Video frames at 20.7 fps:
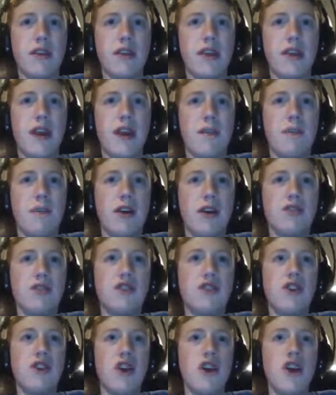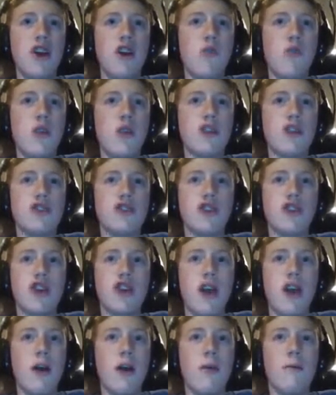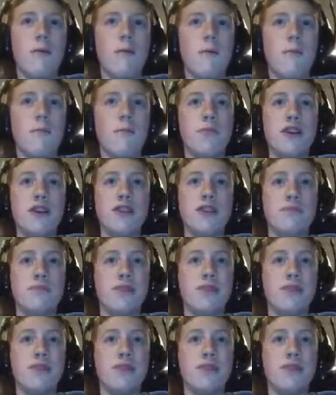that a bunch which brings me